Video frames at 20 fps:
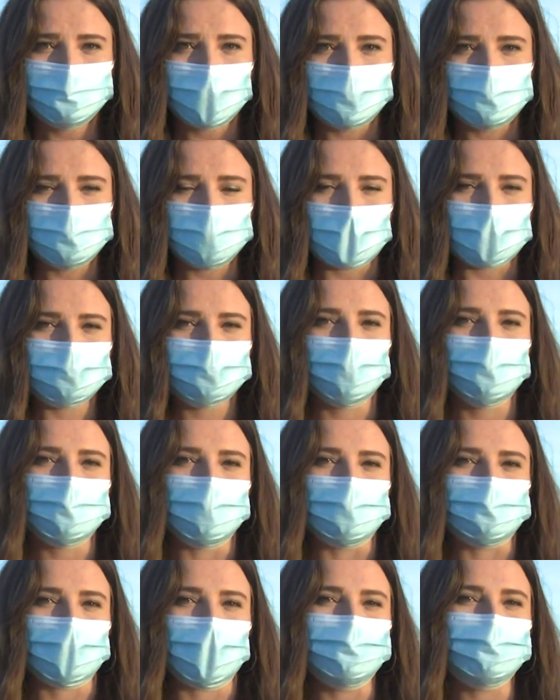Live in Jacksonville
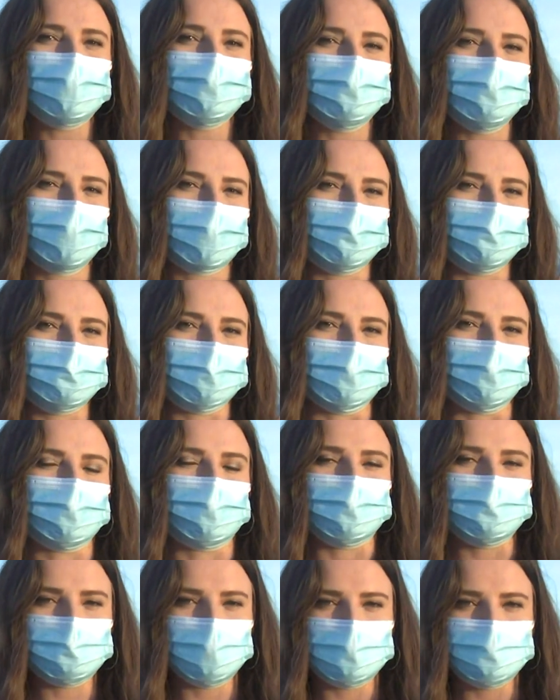Beach, I'm Haley
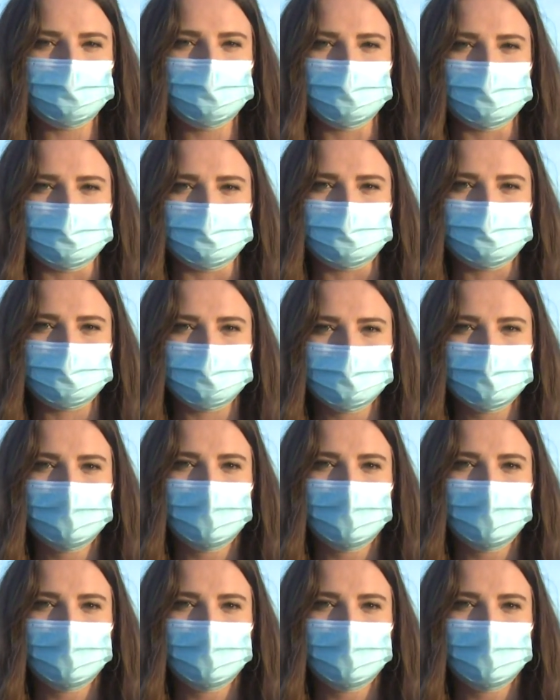Harrison, First Coast News,